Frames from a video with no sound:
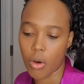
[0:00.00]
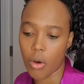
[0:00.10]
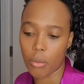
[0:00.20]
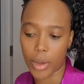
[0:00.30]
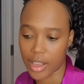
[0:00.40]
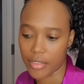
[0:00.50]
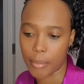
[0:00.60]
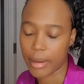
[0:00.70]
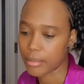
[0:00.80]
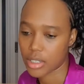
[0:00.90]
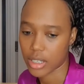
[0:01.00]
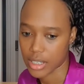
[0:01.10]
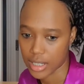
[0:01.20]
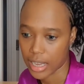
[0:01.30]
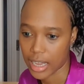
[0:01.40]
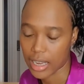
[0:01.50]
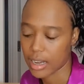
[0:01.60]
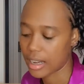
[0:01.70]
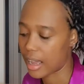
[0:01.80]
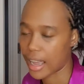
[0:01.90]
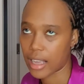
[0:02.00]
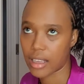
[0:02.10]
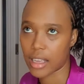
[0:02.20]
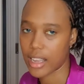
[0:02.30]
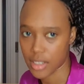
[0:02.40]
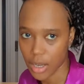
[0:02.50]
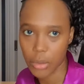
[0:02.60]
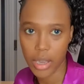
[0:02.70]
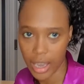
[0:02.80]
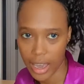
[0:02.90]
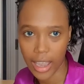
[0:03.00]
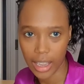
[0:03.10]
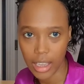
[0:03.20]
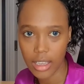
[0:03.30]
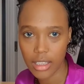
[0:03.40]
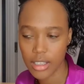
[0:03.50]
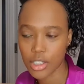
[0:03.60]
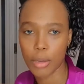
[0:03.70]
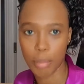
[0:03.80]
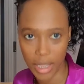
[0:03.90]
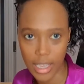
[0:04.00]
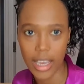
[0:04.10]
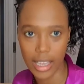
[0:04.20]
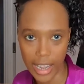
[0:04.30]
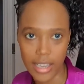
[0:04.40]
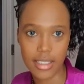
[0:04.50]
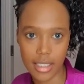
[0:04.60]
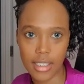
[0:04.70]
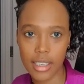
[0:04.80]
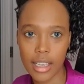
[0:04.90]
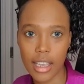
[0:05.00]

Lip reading: whatever, but I'm just gonna say, like, it's okay to be against